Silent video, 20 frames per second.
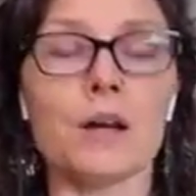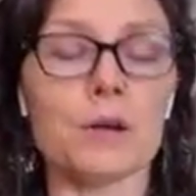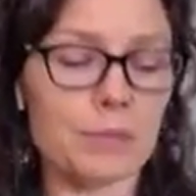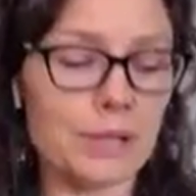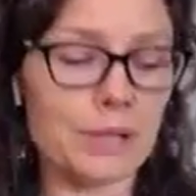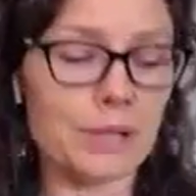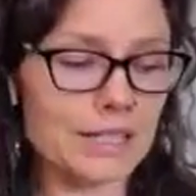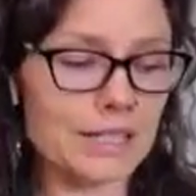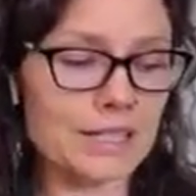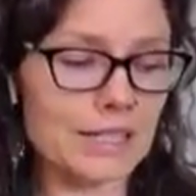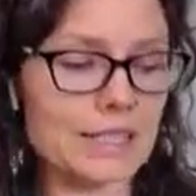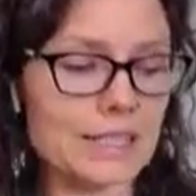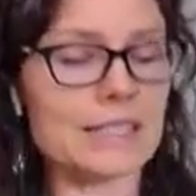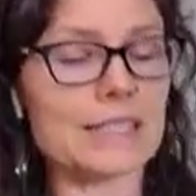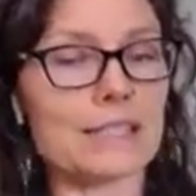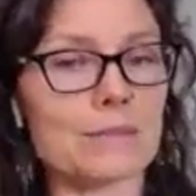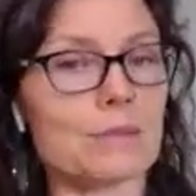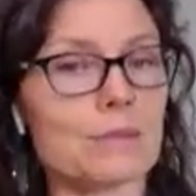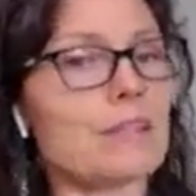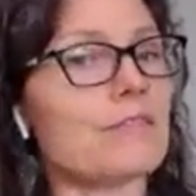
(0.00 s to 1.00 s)
but it
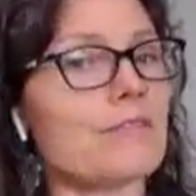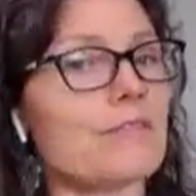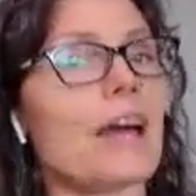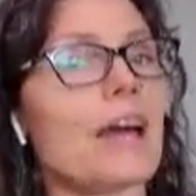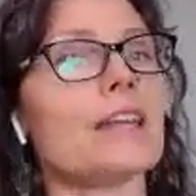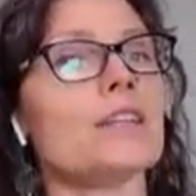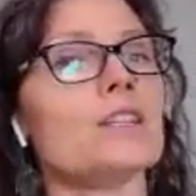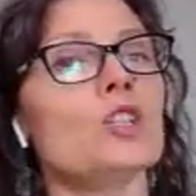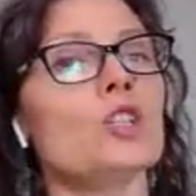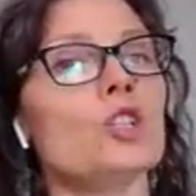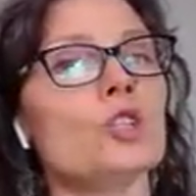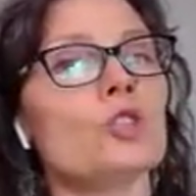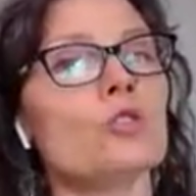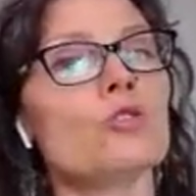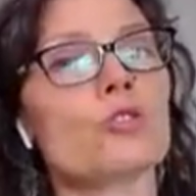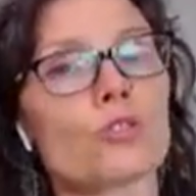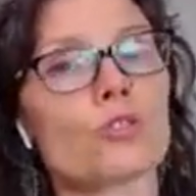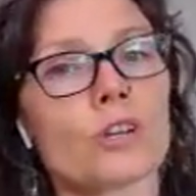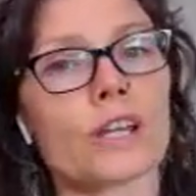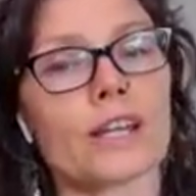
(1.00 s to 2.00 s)
needs to be fed
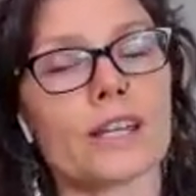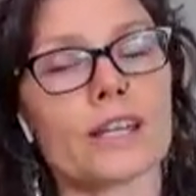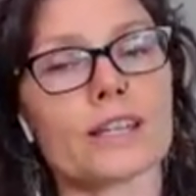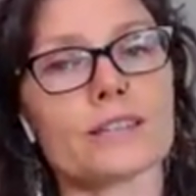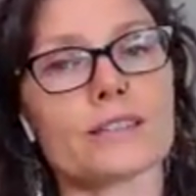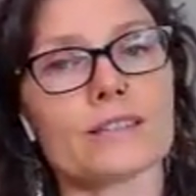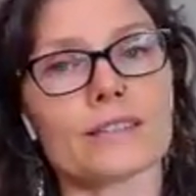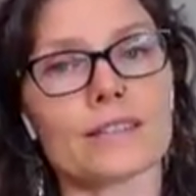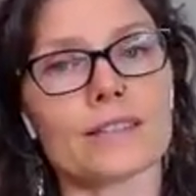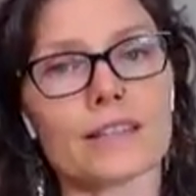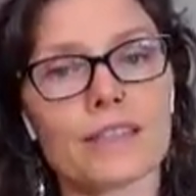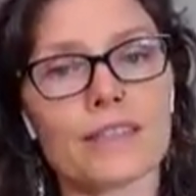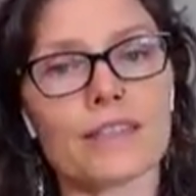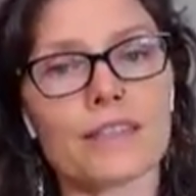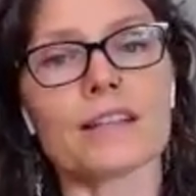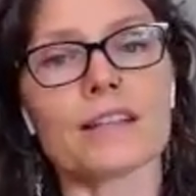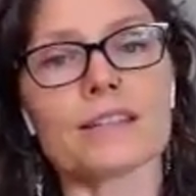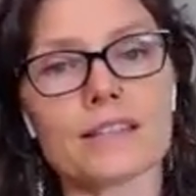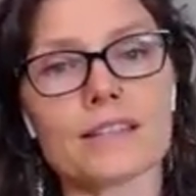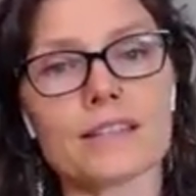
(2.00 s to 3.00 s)
nutrients, like
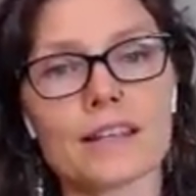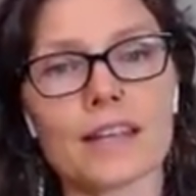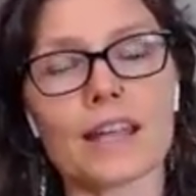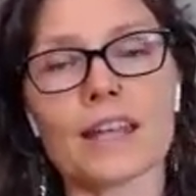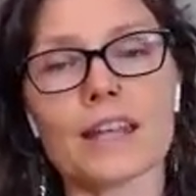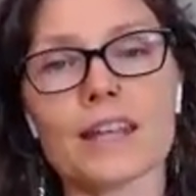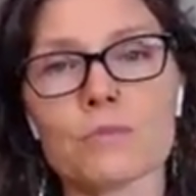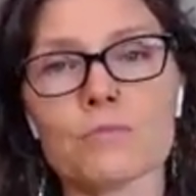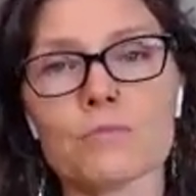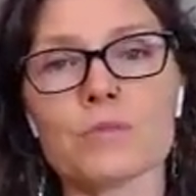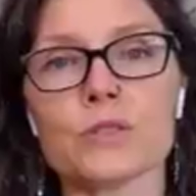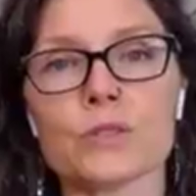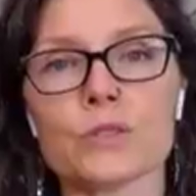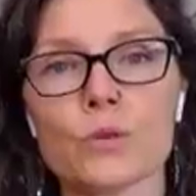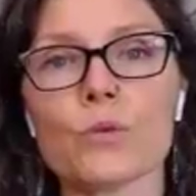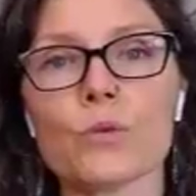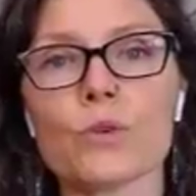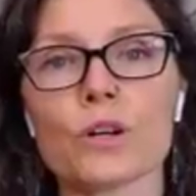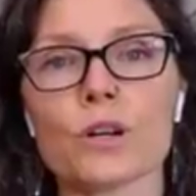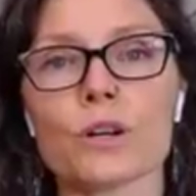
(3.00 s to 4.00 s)
things that it can
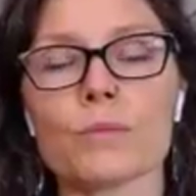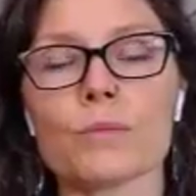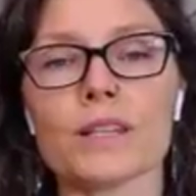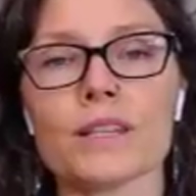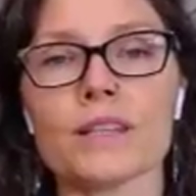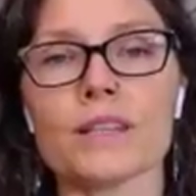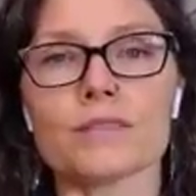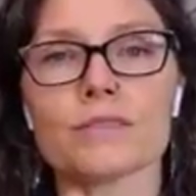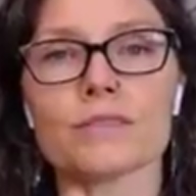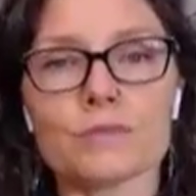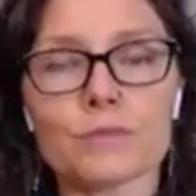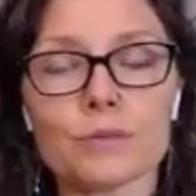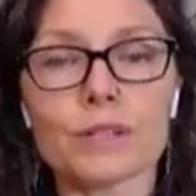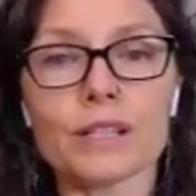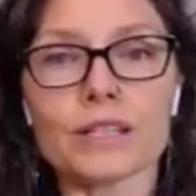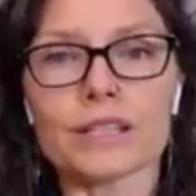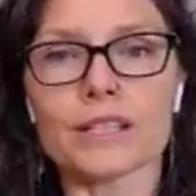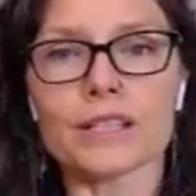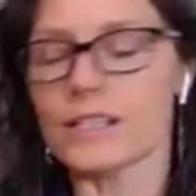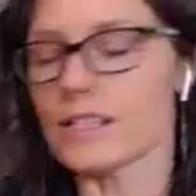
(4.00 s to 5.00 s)
absorb and that
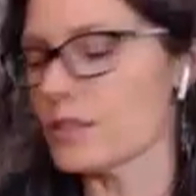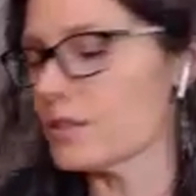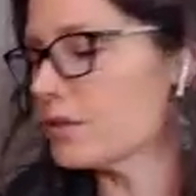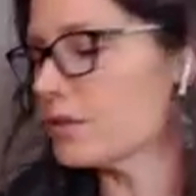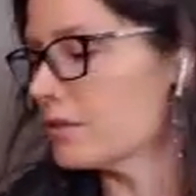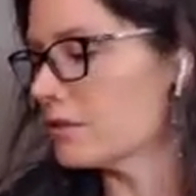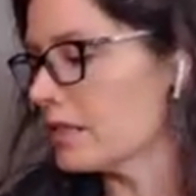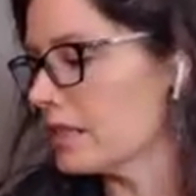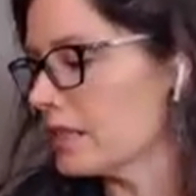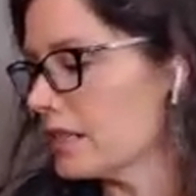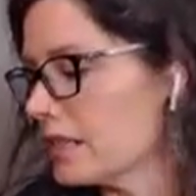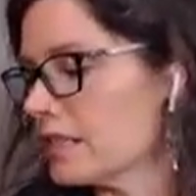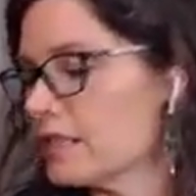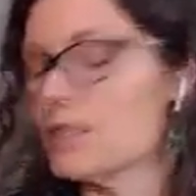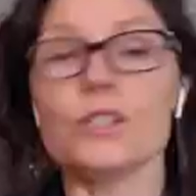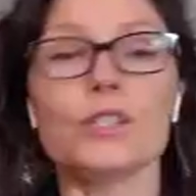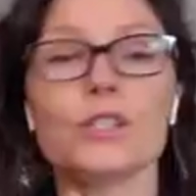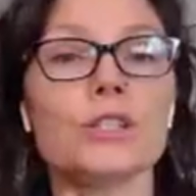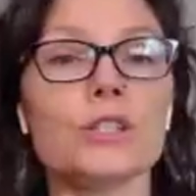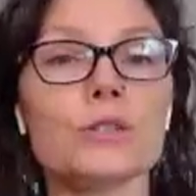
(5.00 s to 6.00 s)
really do
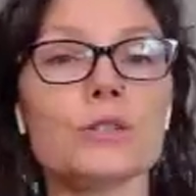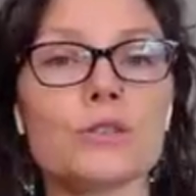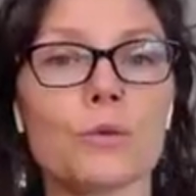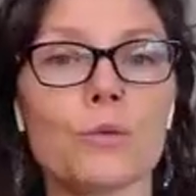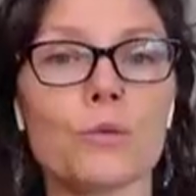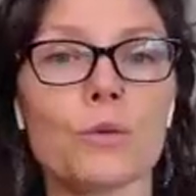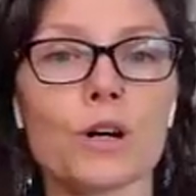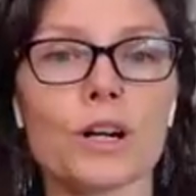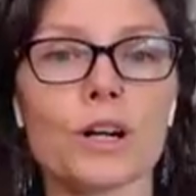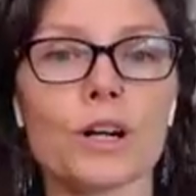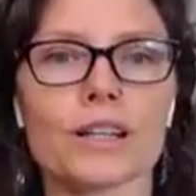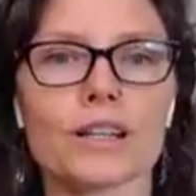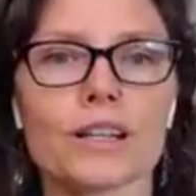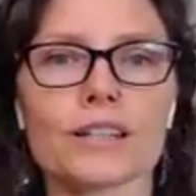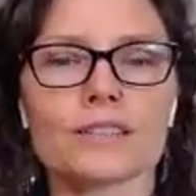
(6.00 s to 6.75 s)
the work.